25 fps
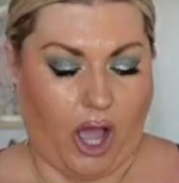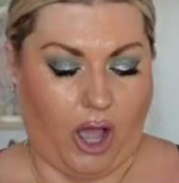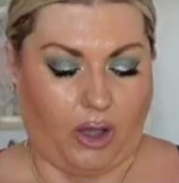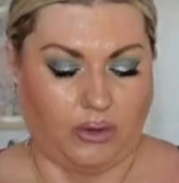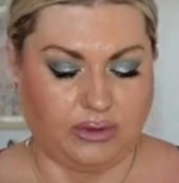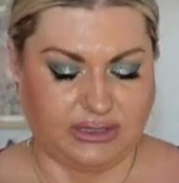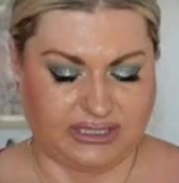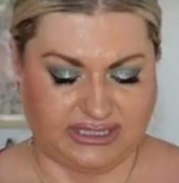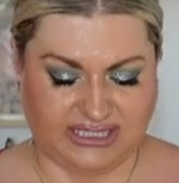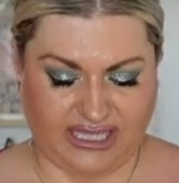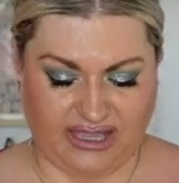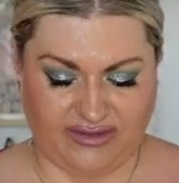I
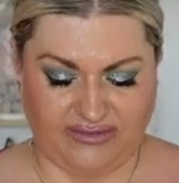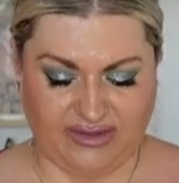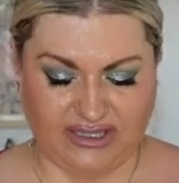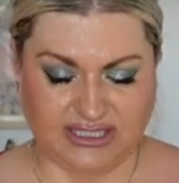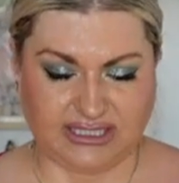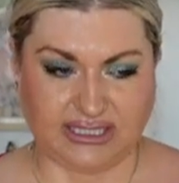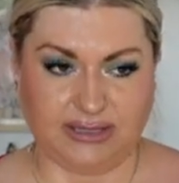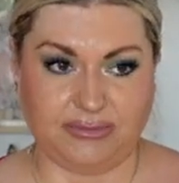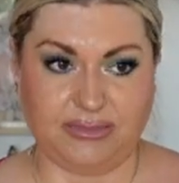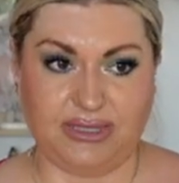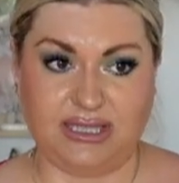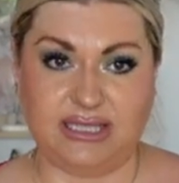was saving
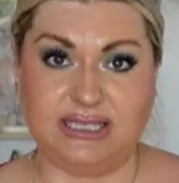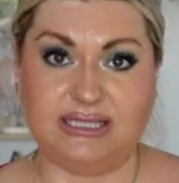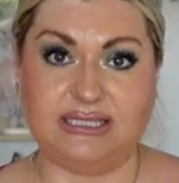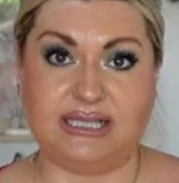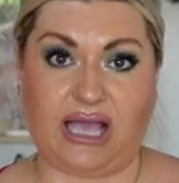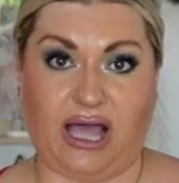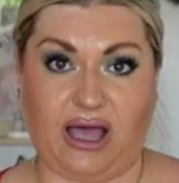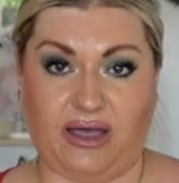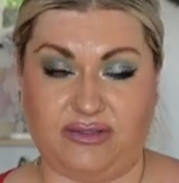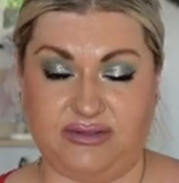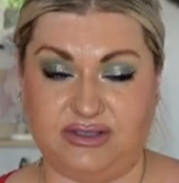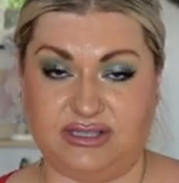some of this
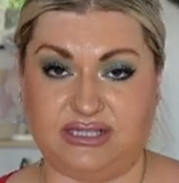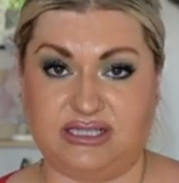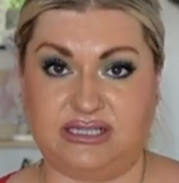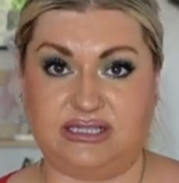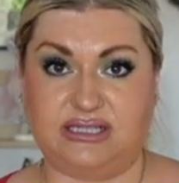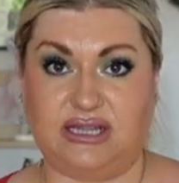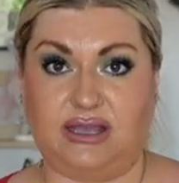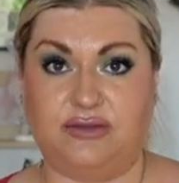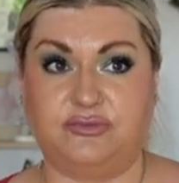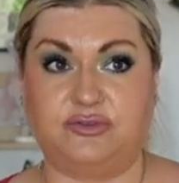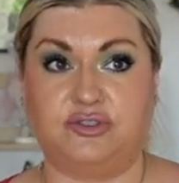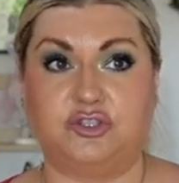other
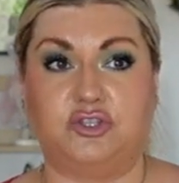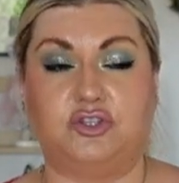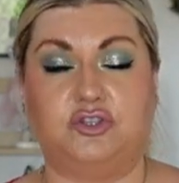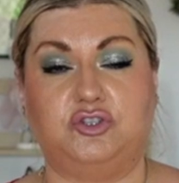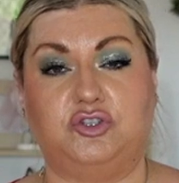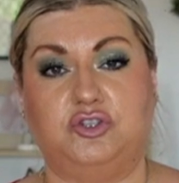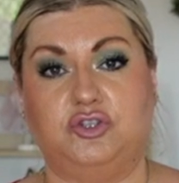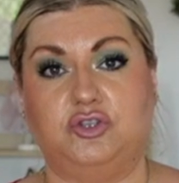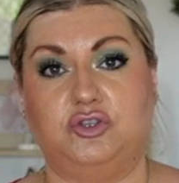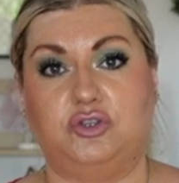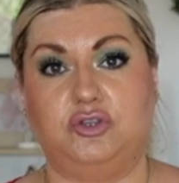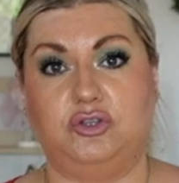stuff to
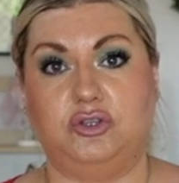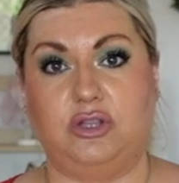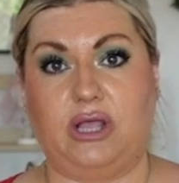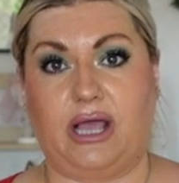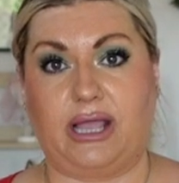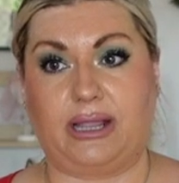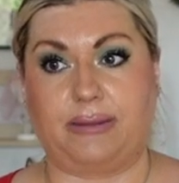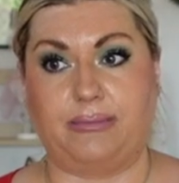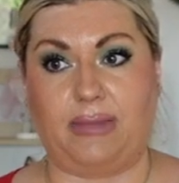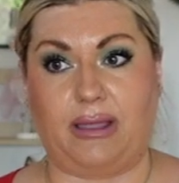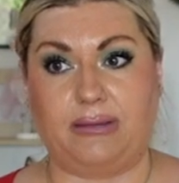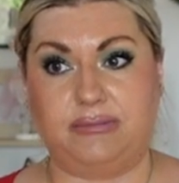do,
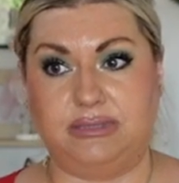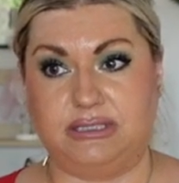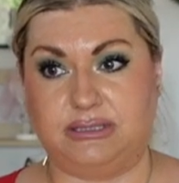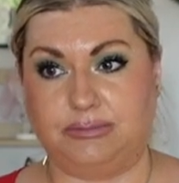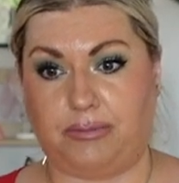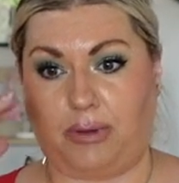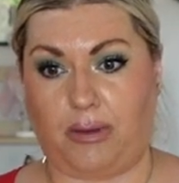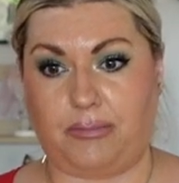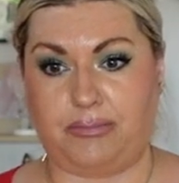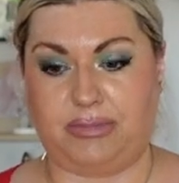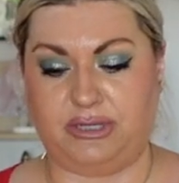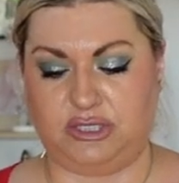like maybe to
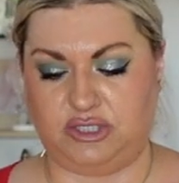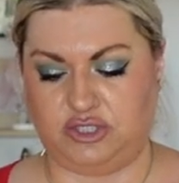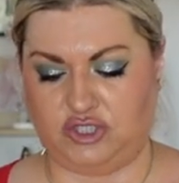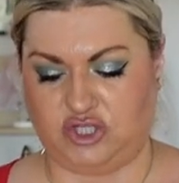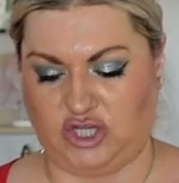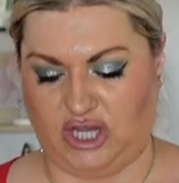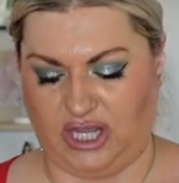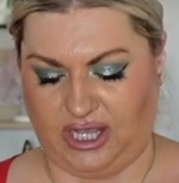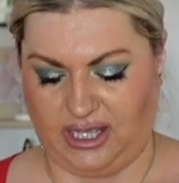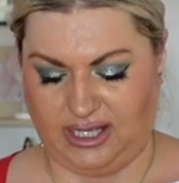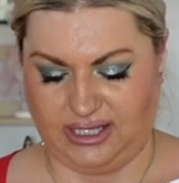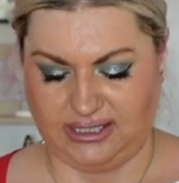pop in
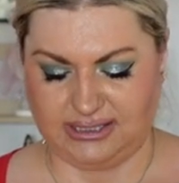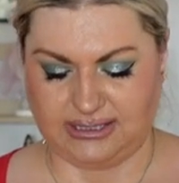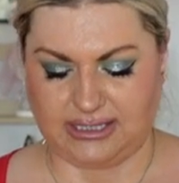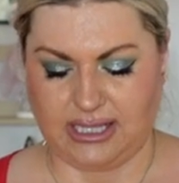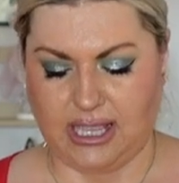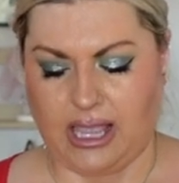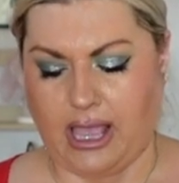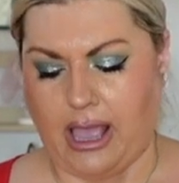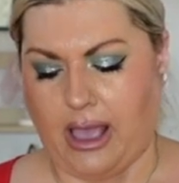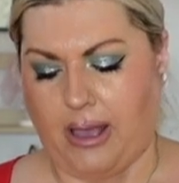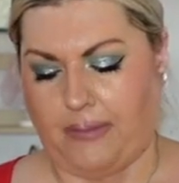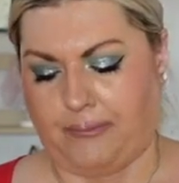jars,
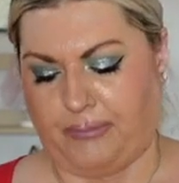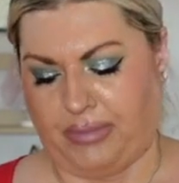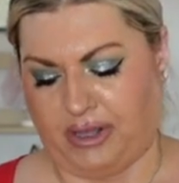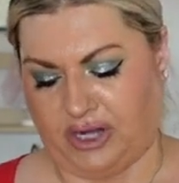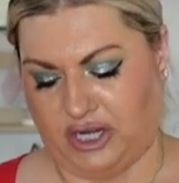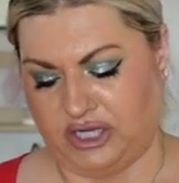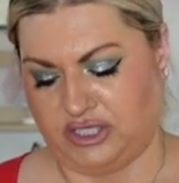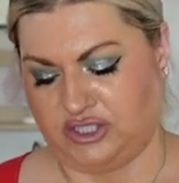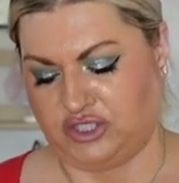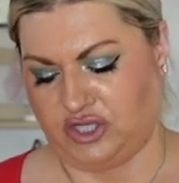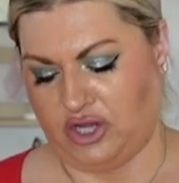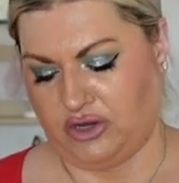but
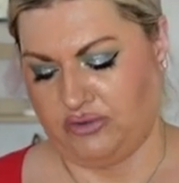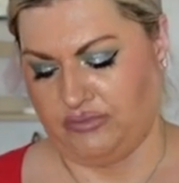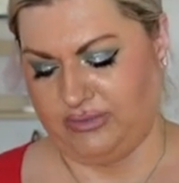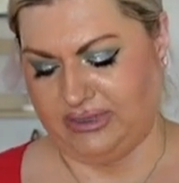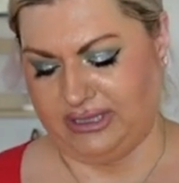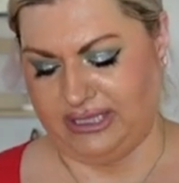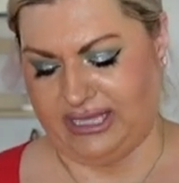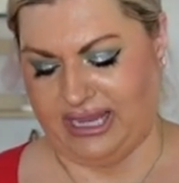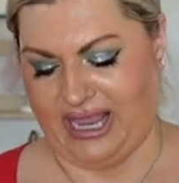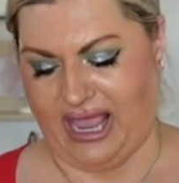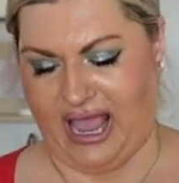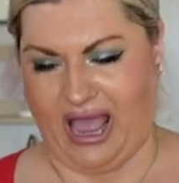I don't
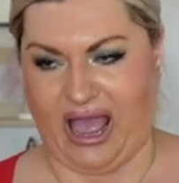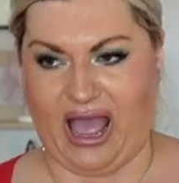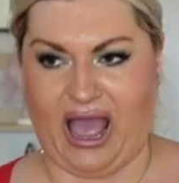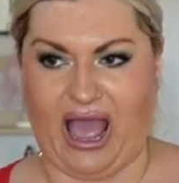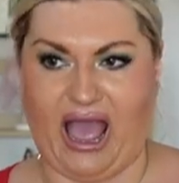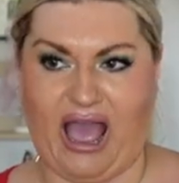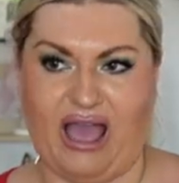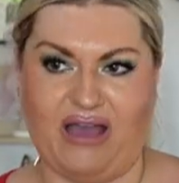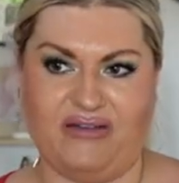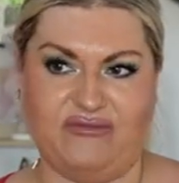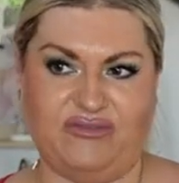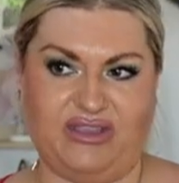really
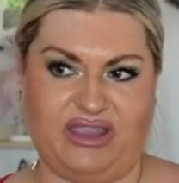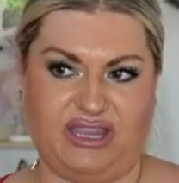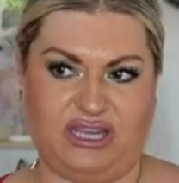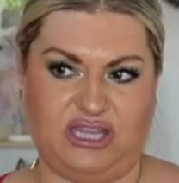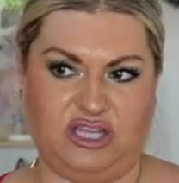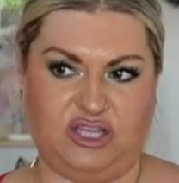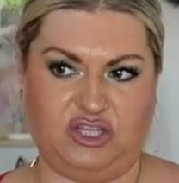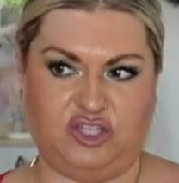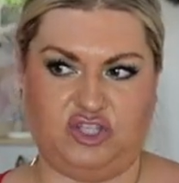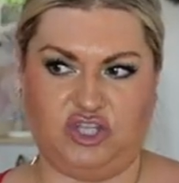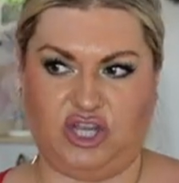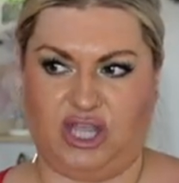have
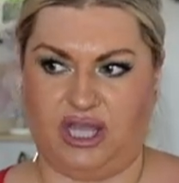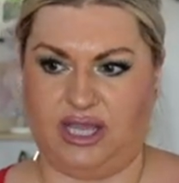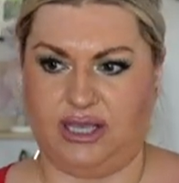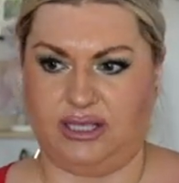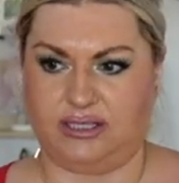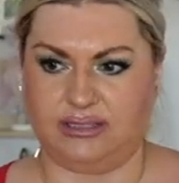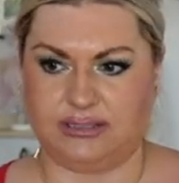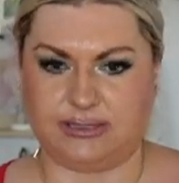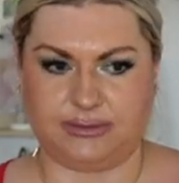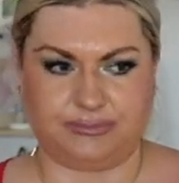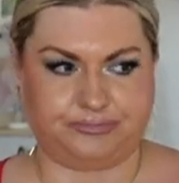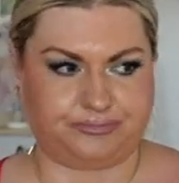any
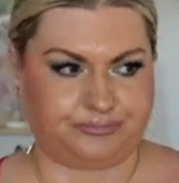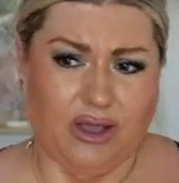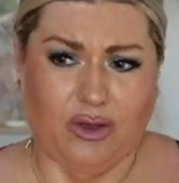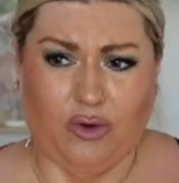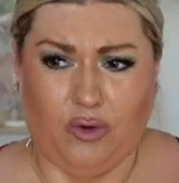jars.